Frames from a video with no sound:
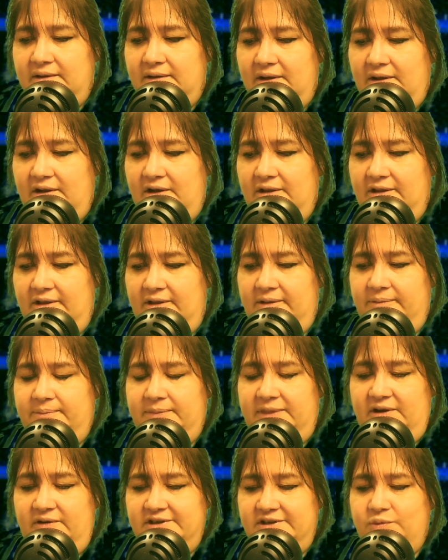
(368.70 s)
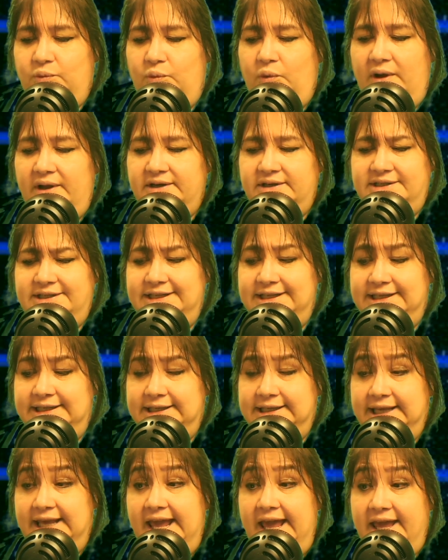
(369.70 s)
There is one
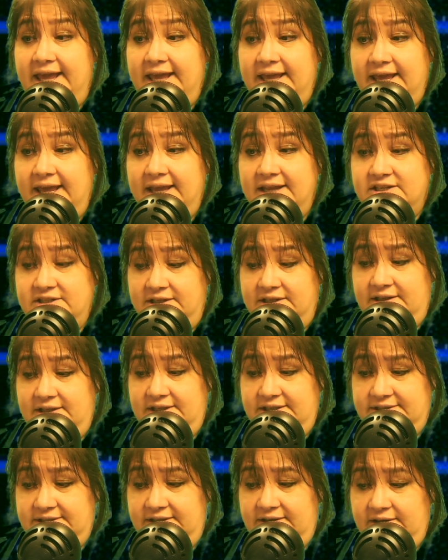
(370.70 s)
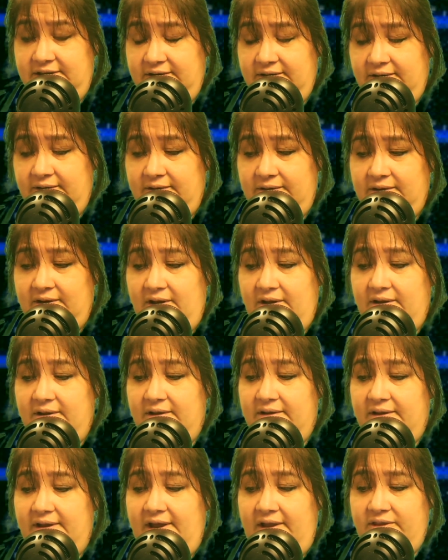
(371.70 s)
DEA agent listed
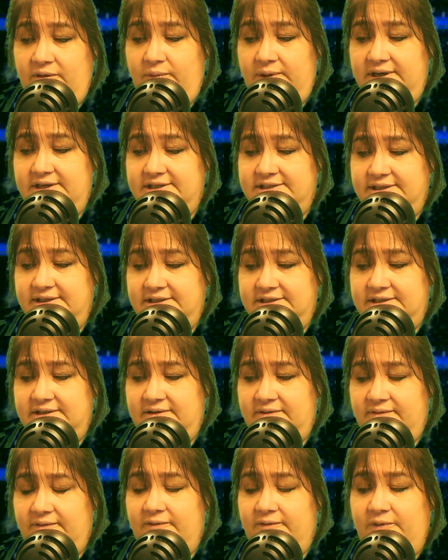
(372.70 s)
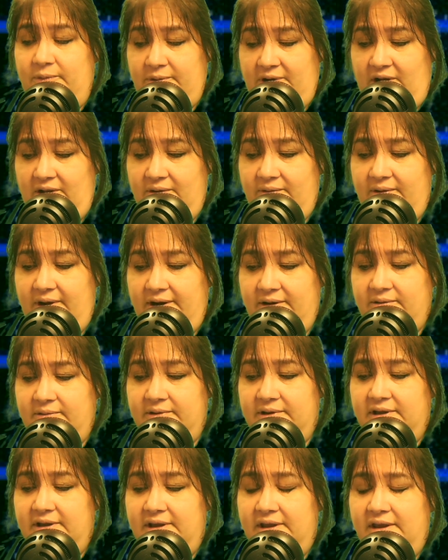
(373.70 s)
on the witness list from
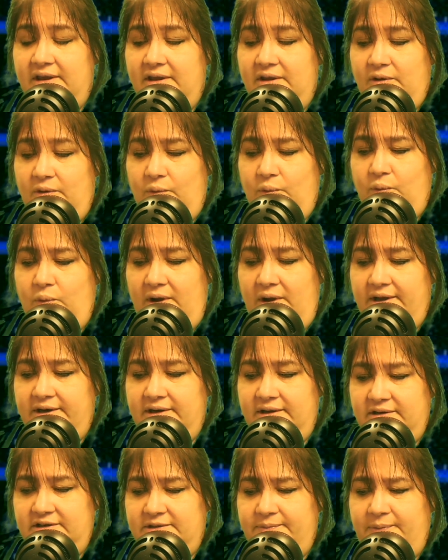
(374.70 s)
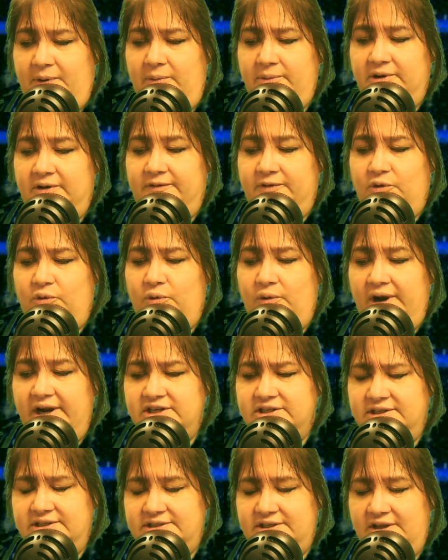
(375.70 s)
Colorado, one Department of
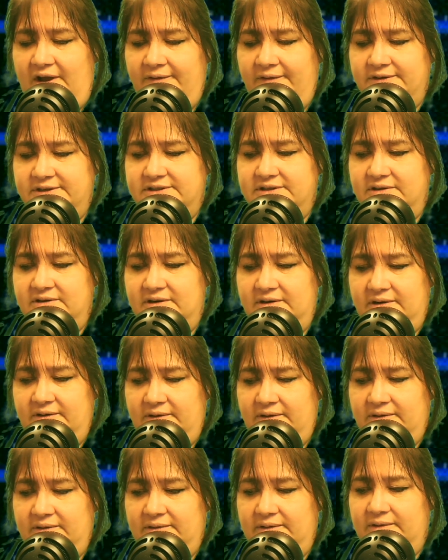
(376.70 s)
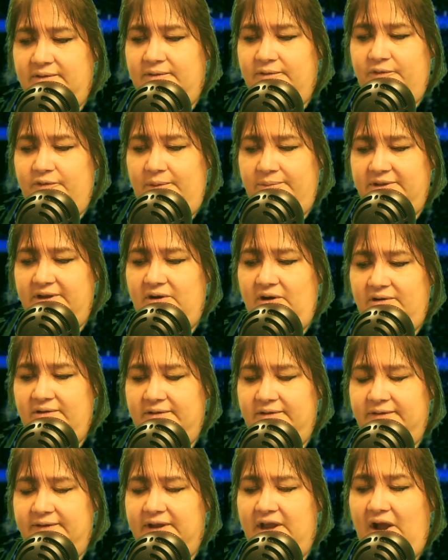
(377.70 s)
Corrections officer from the
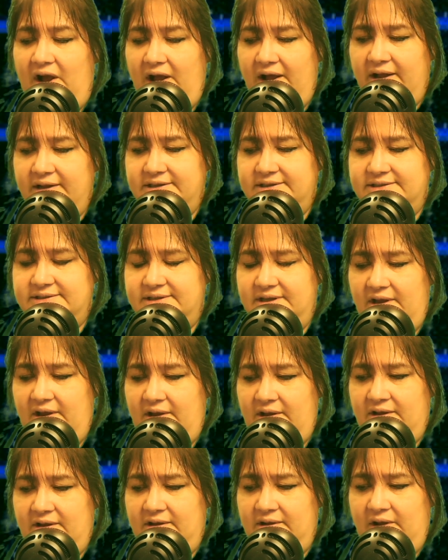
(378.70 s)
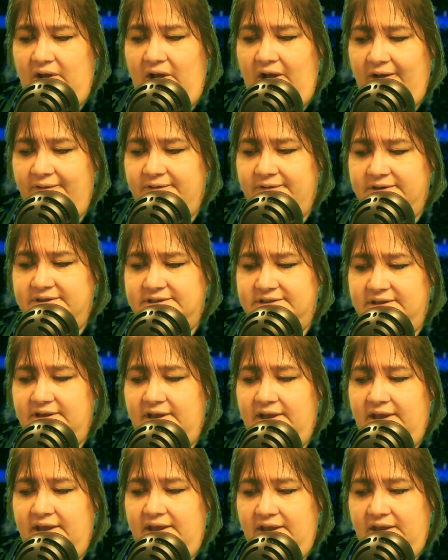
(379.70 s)
Garden of the Gods office
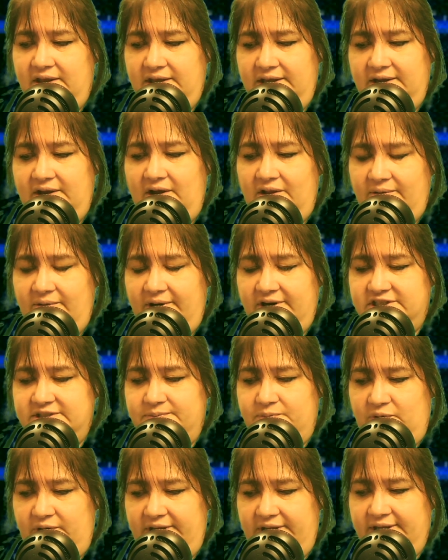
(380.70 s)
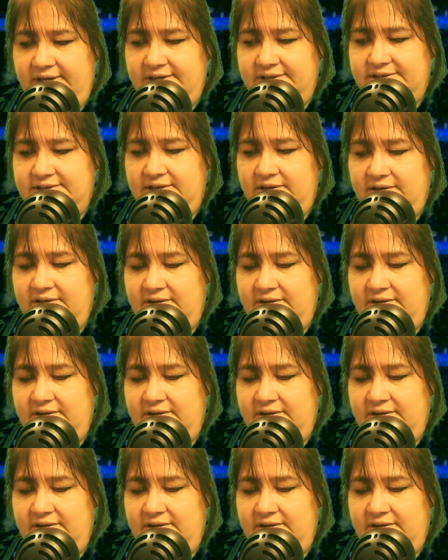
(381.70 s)
in Colorado Springs,